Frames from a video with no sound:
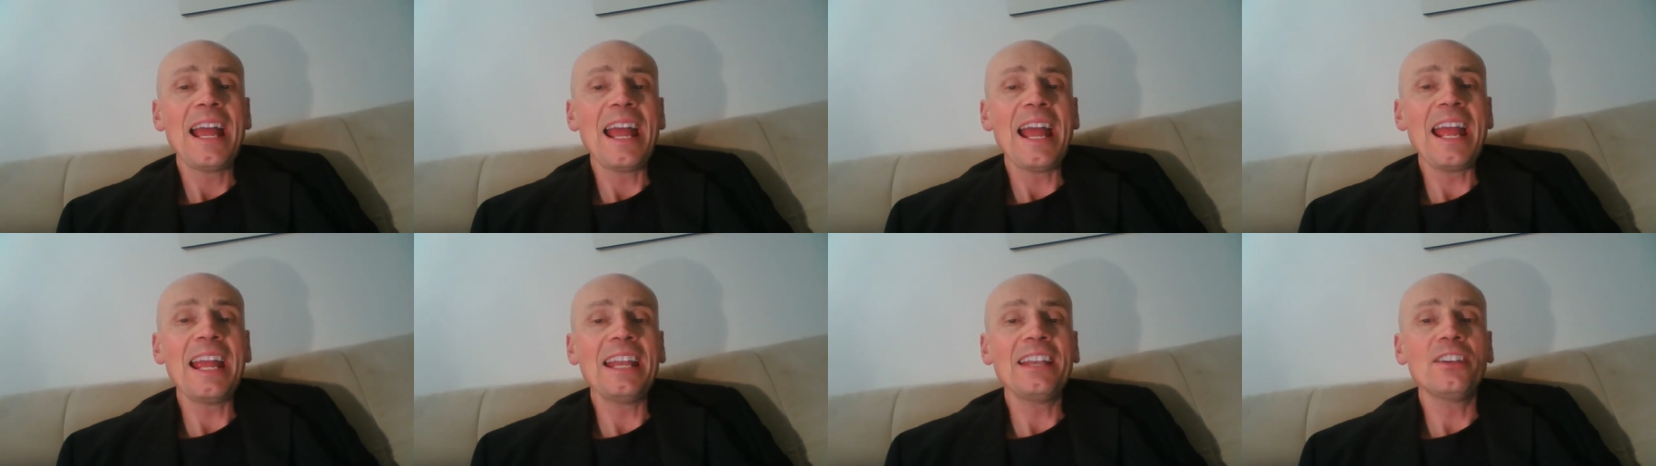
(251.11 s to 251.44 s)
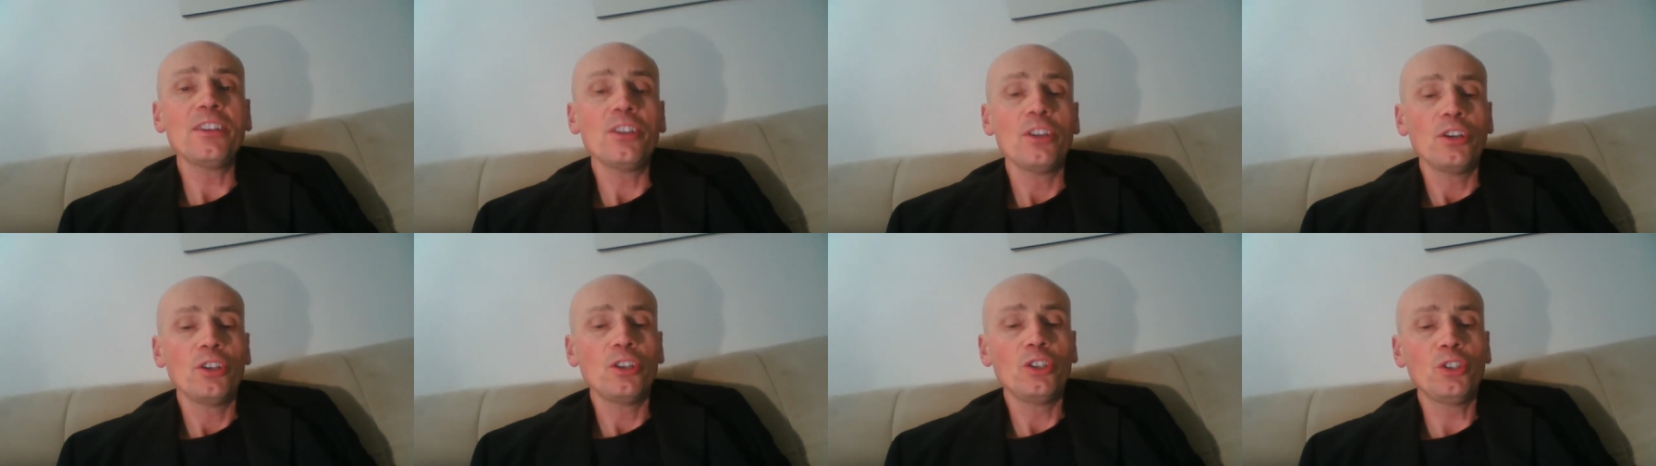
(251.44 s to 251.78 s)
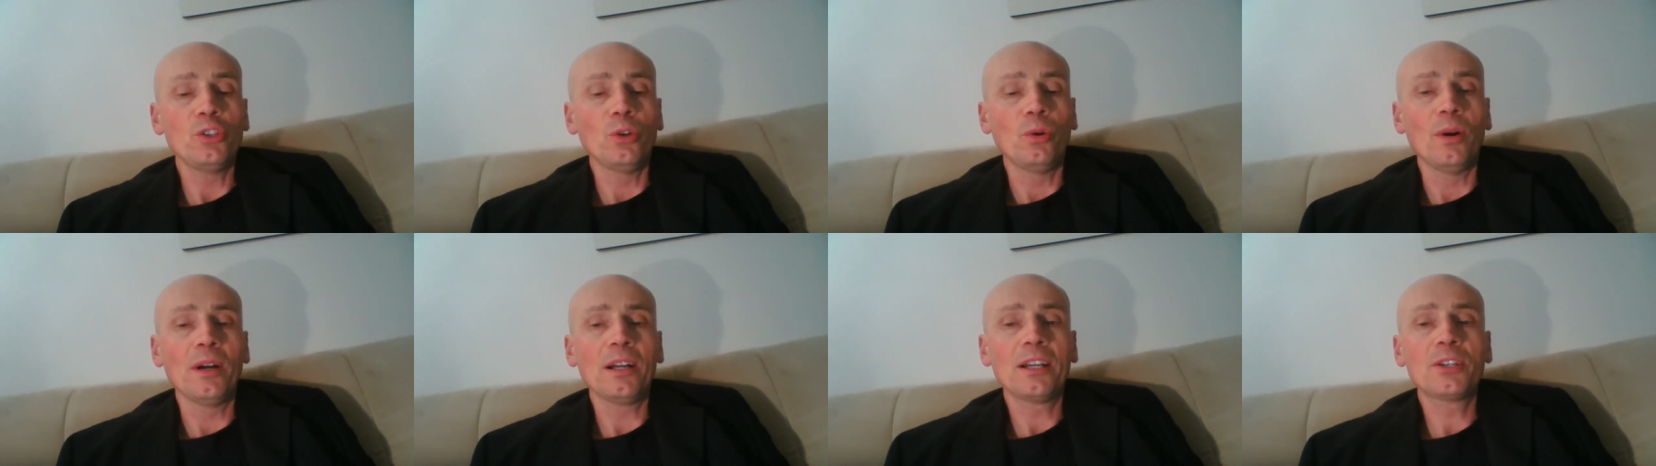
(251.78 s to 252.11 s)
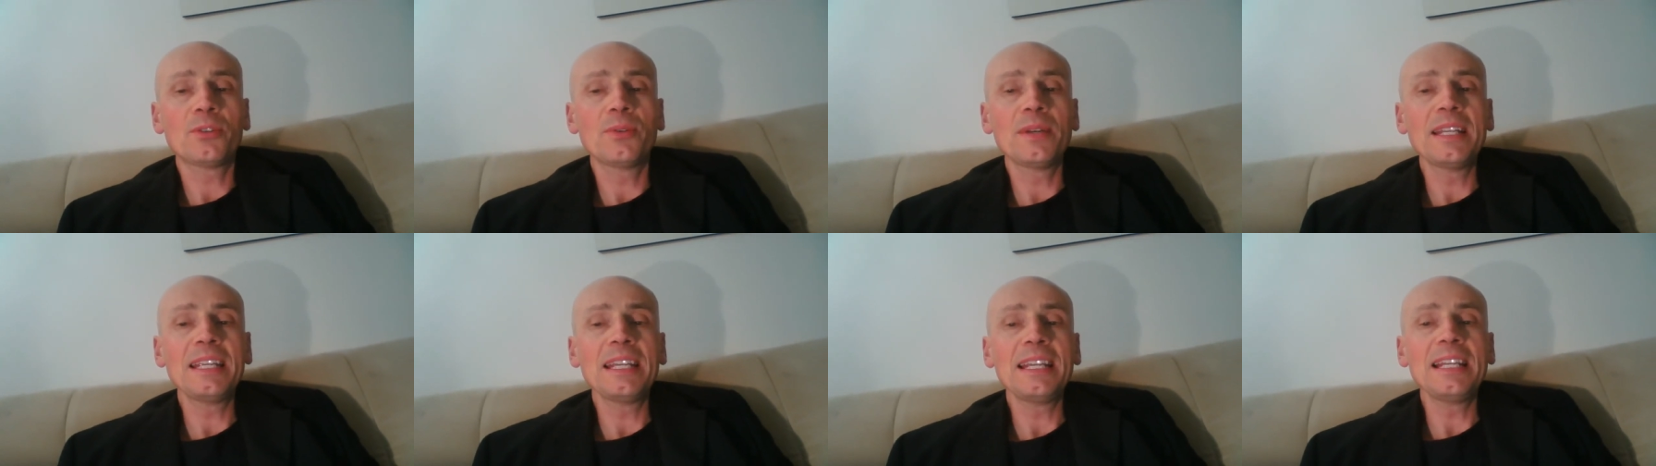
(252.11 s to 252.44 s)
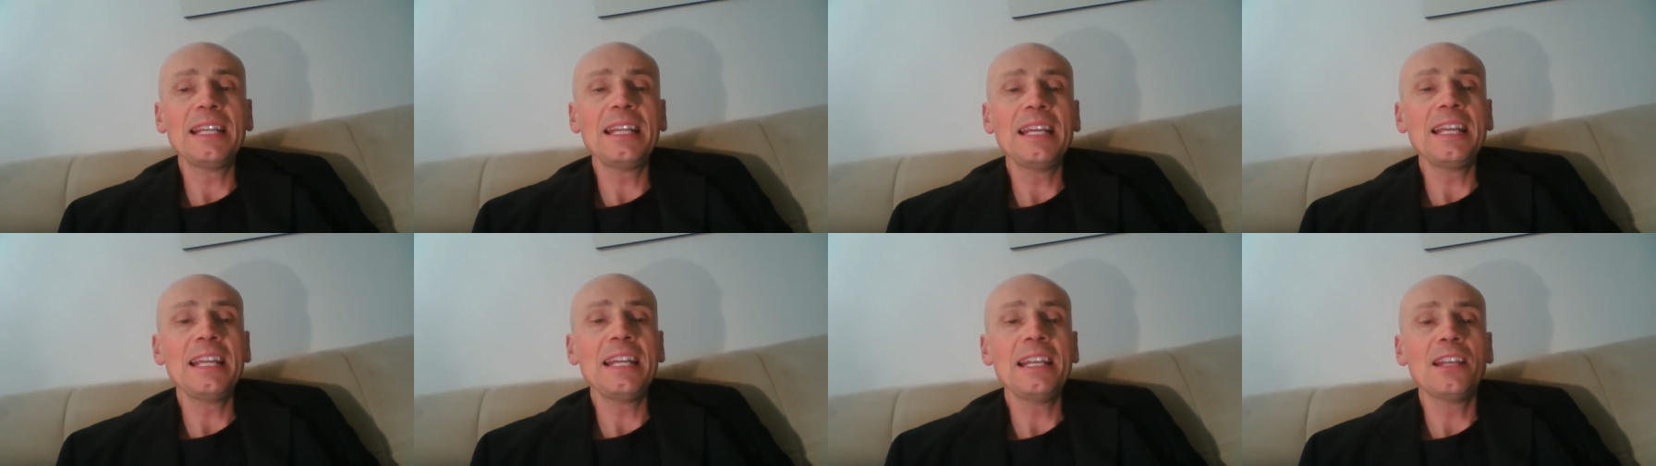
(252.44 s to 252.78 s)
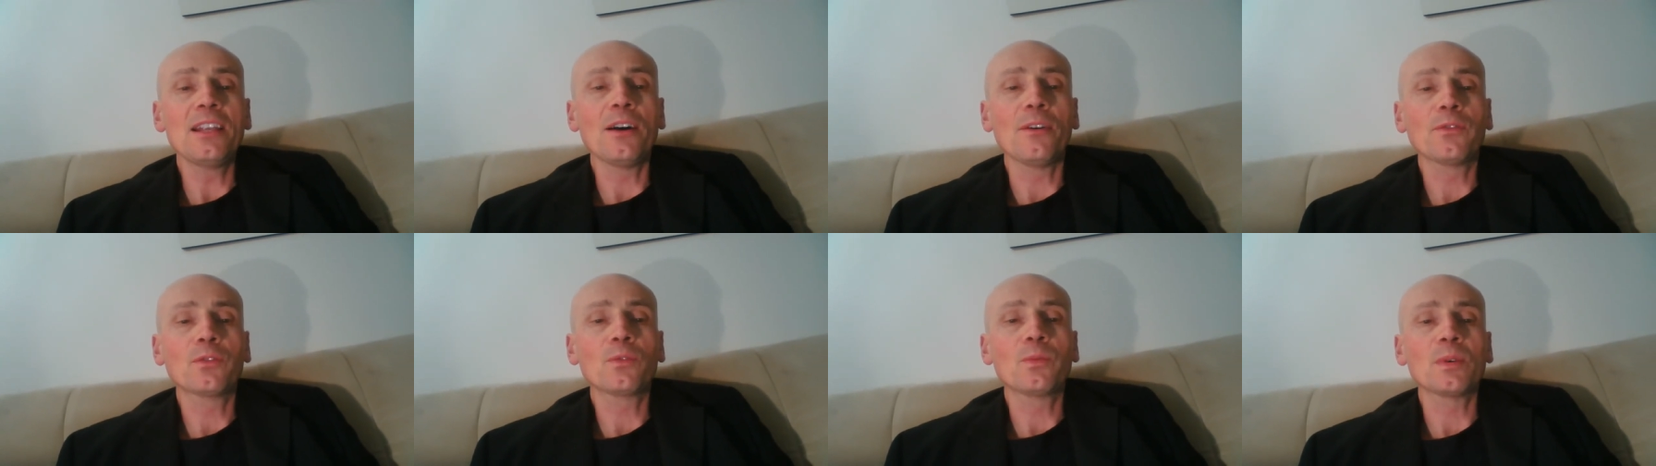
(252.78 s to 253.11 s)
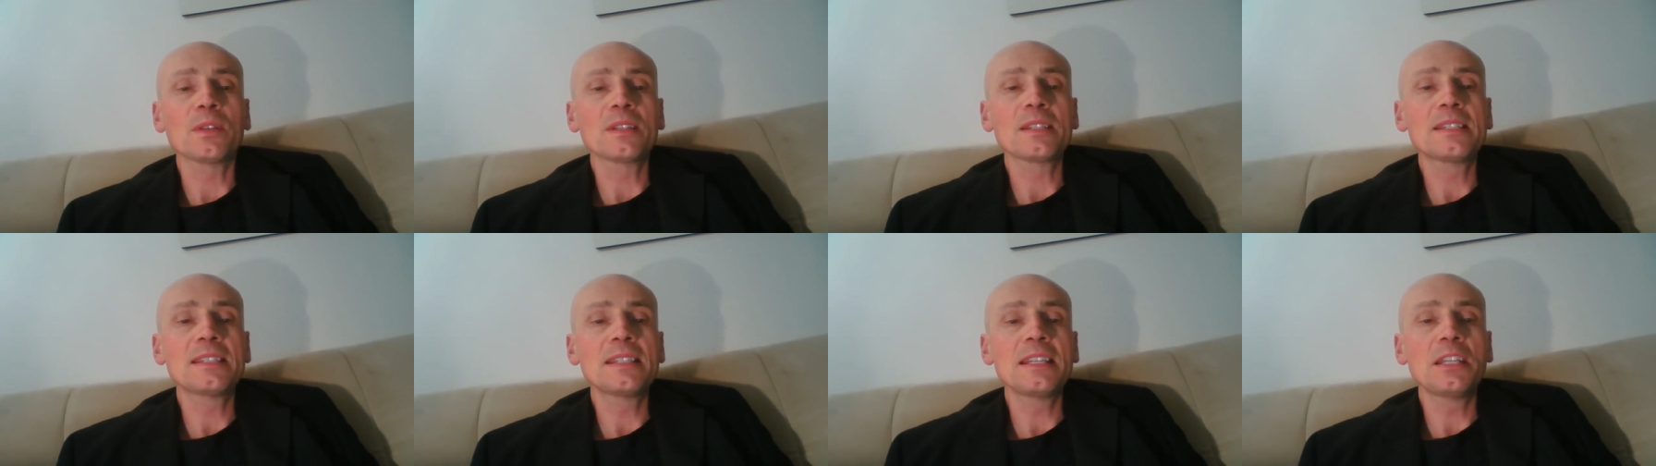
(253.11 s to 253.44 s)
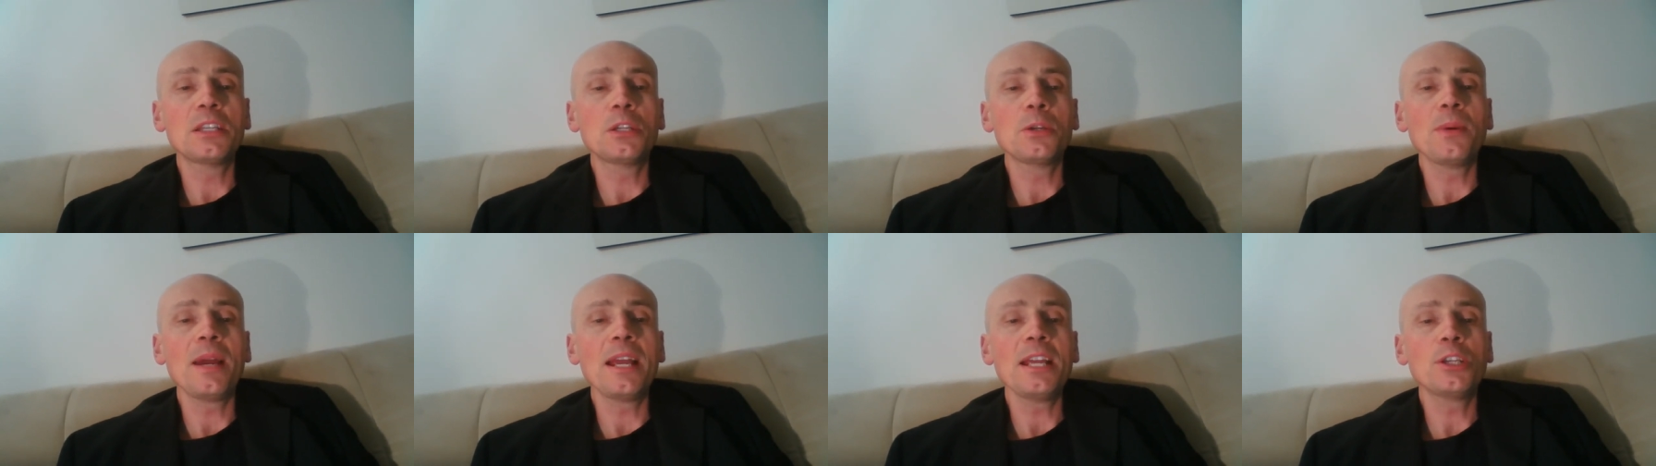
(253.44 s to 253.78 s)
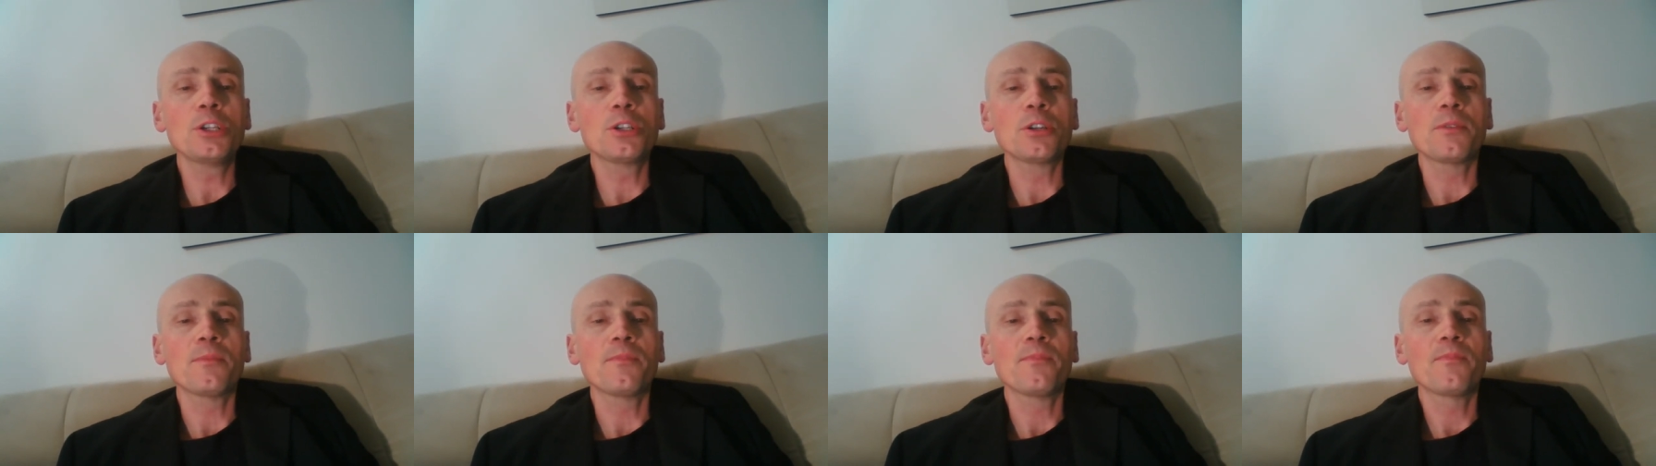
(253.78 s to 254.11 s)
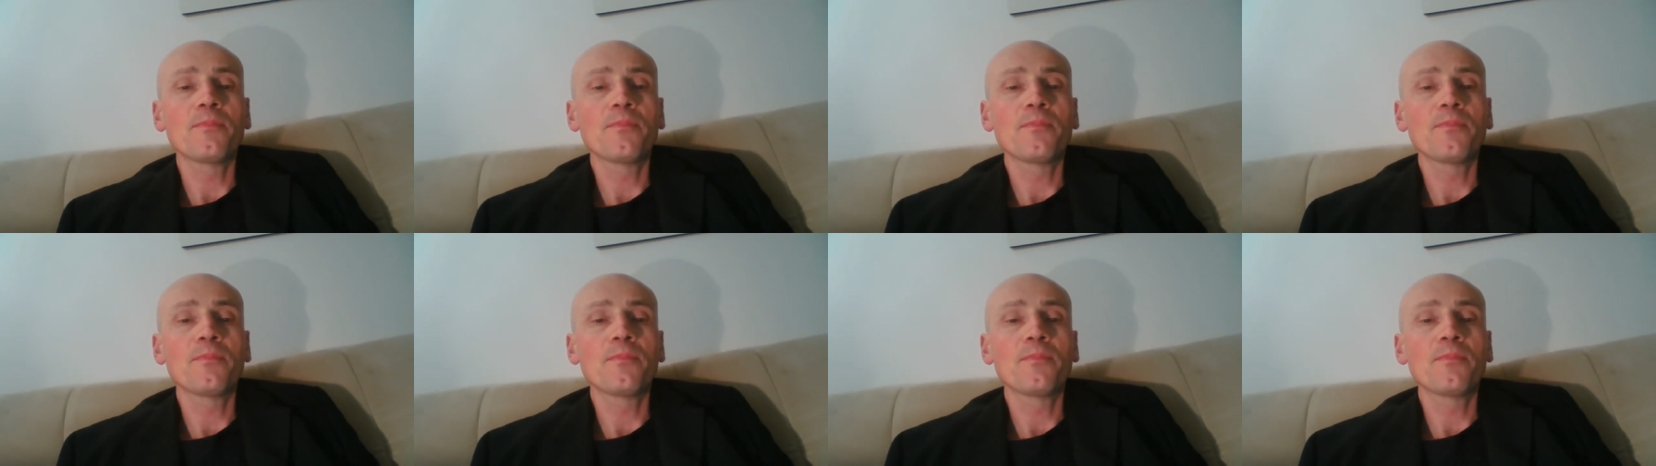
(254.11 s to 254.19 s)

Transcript: and your critically ill loved one's situation.